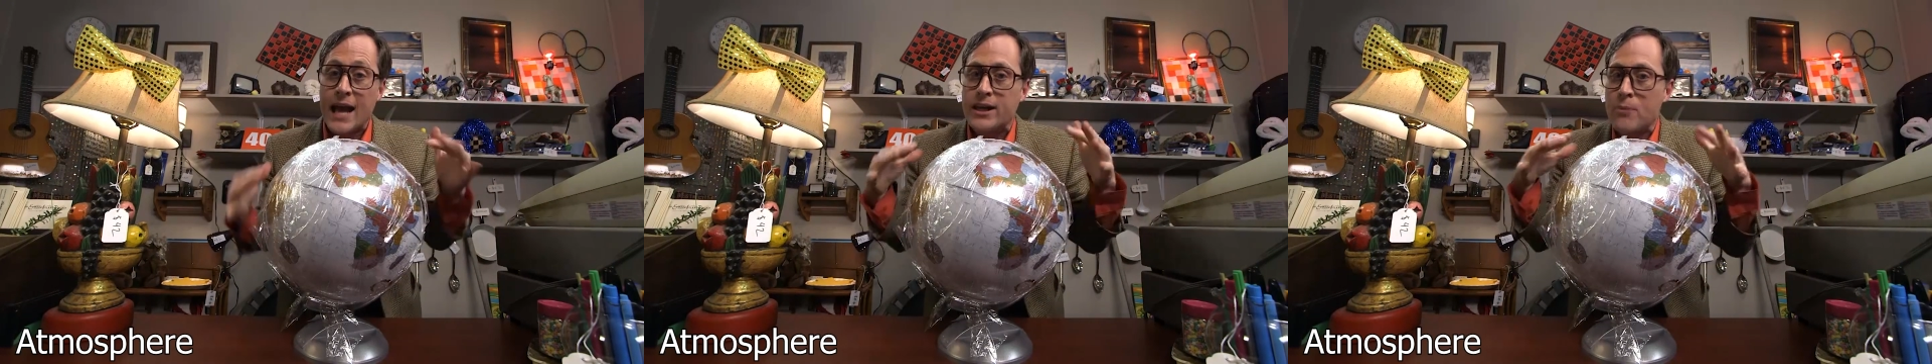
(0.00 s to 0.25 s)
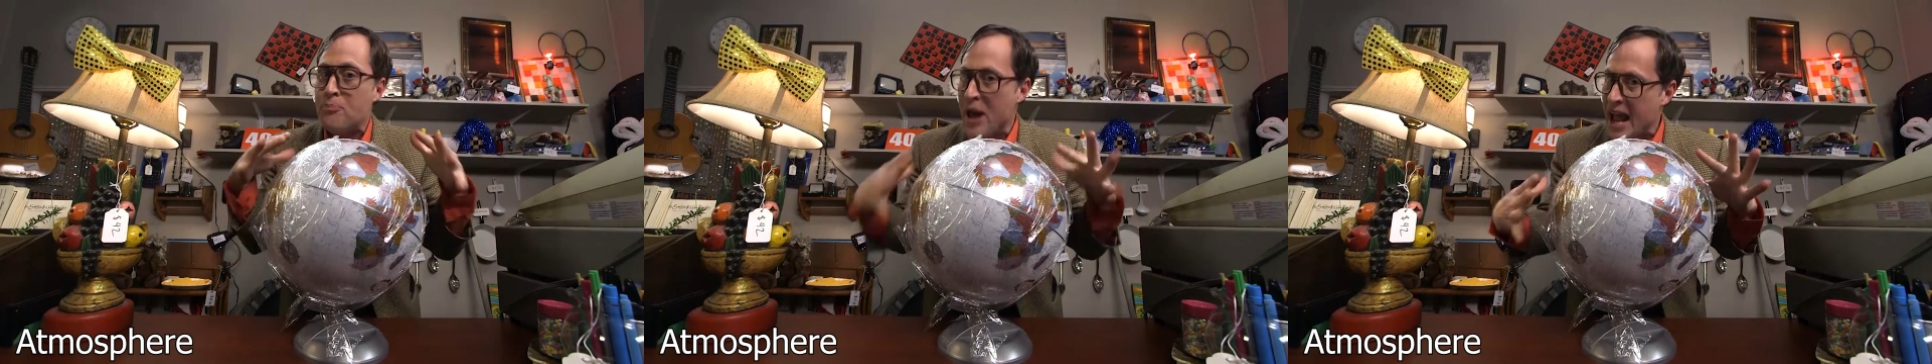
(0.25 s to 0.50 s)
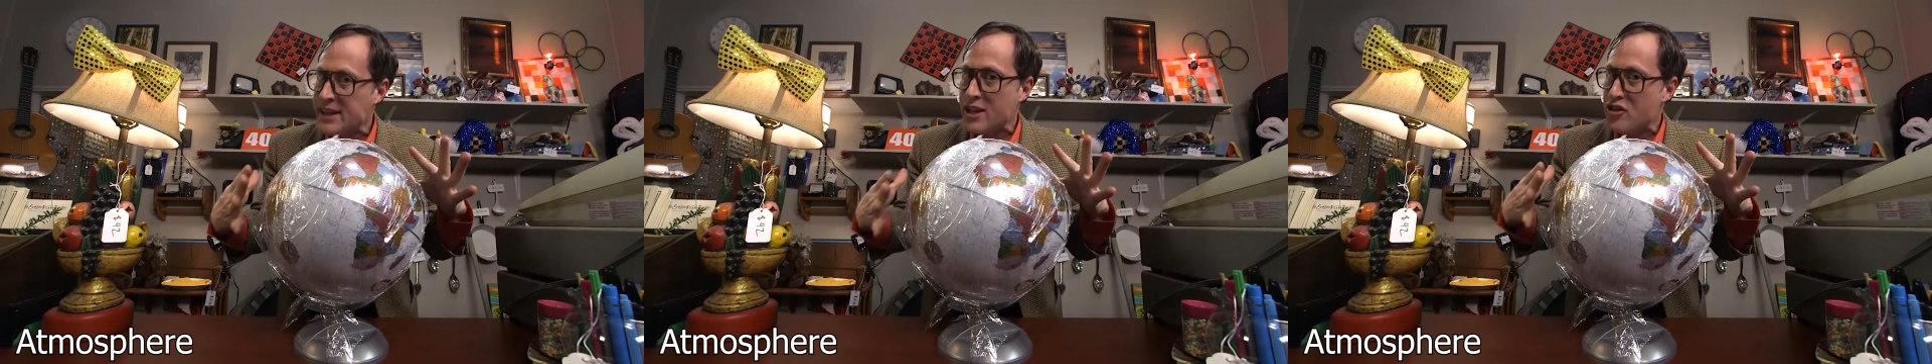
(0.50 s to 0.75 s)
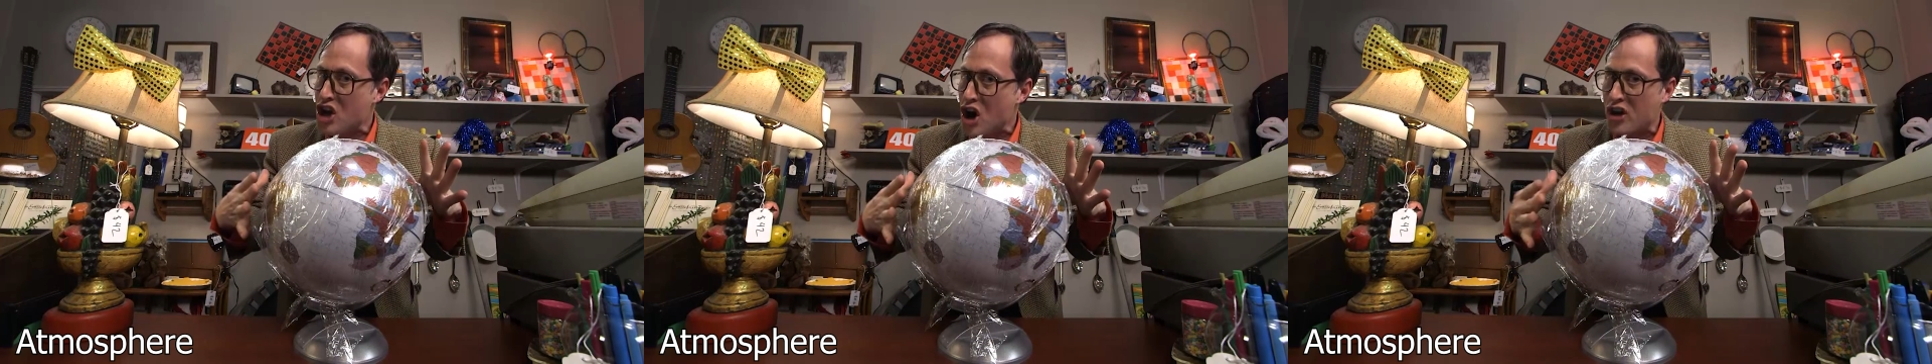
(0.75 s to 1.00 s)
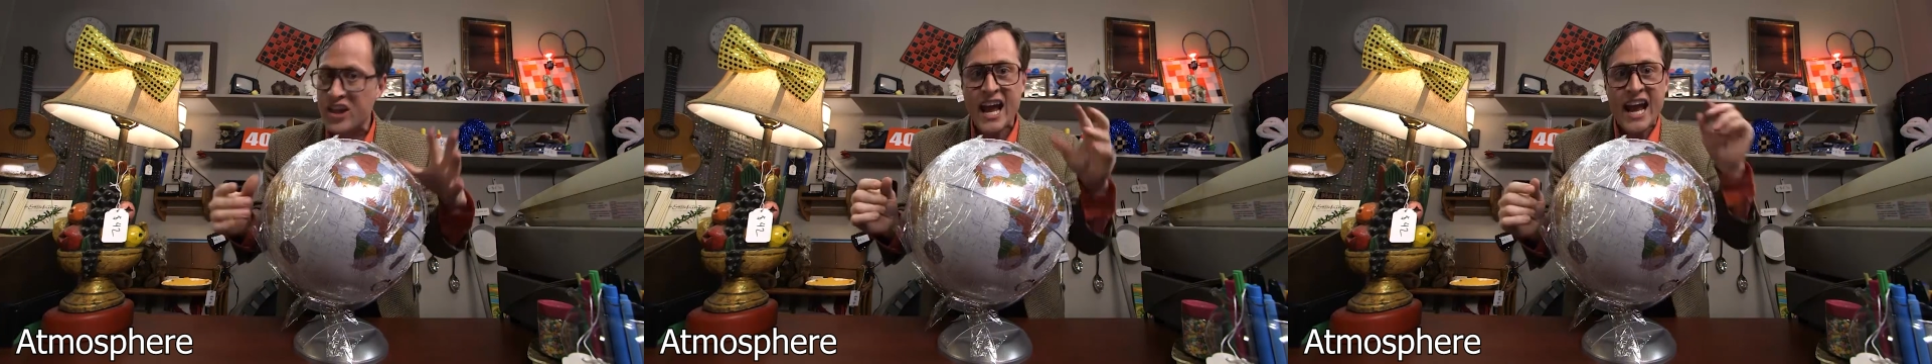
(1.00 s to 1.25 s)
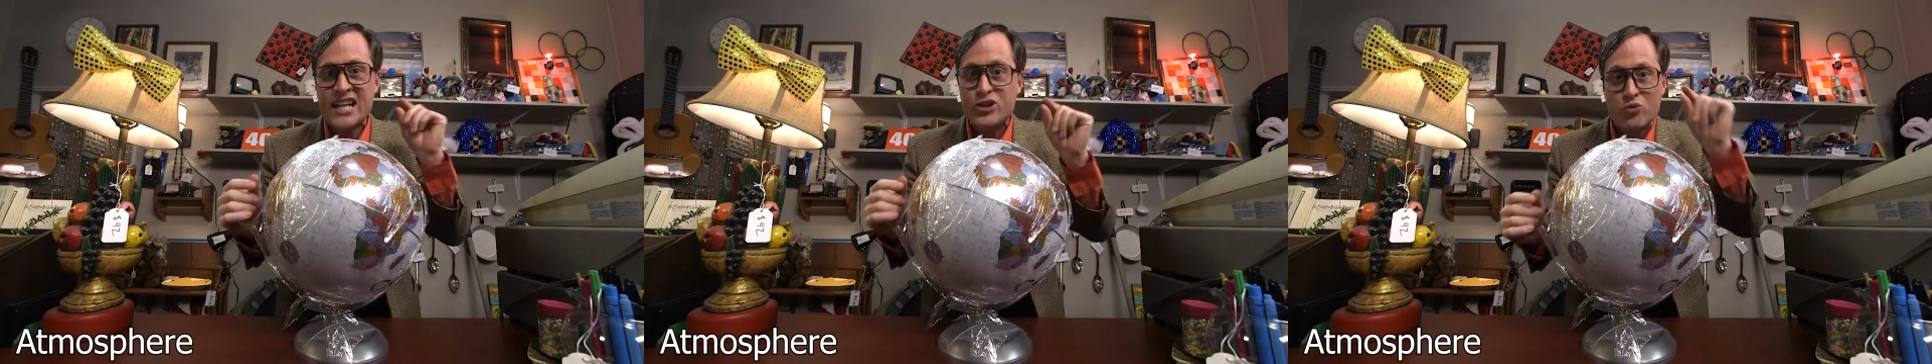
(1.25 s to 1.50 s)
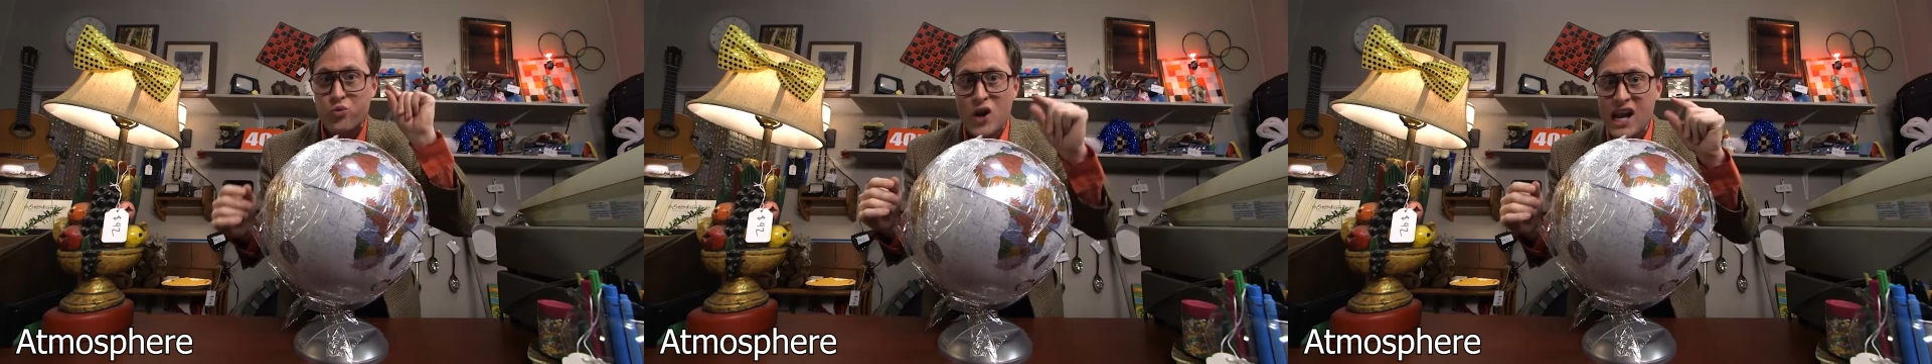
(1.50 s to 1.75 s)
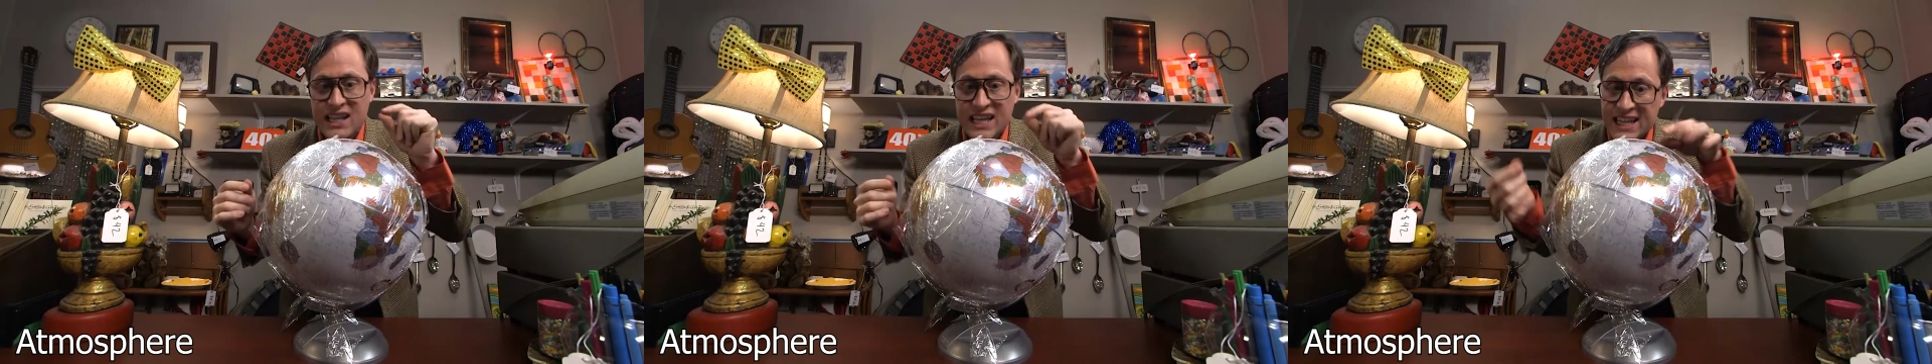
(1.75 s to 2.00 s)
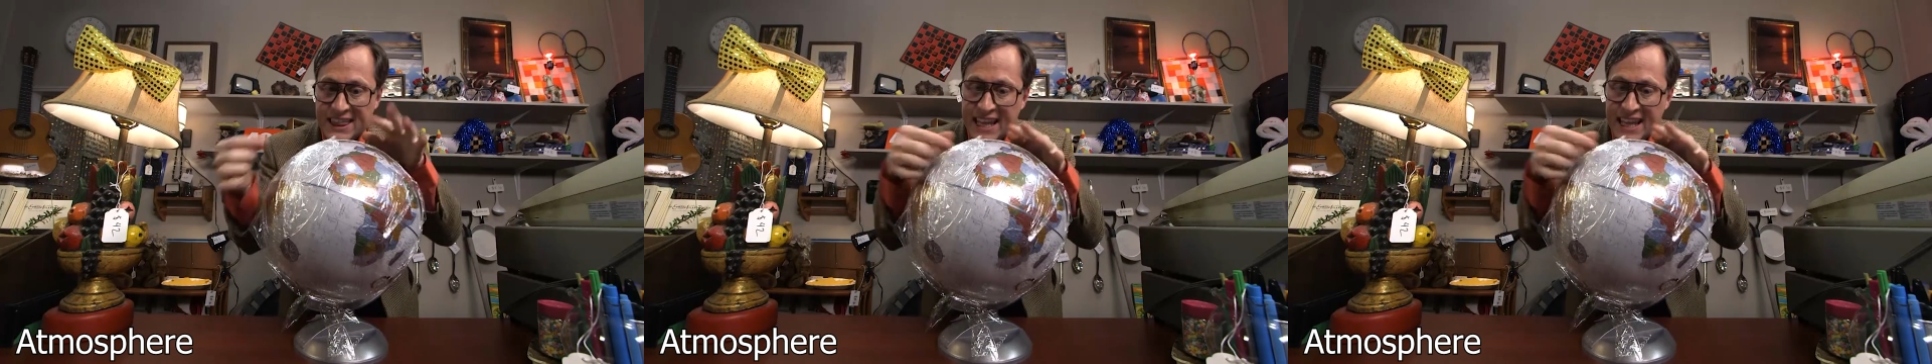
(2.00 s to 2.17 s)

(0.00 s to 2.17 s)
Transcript: And compared to the Earth, it's really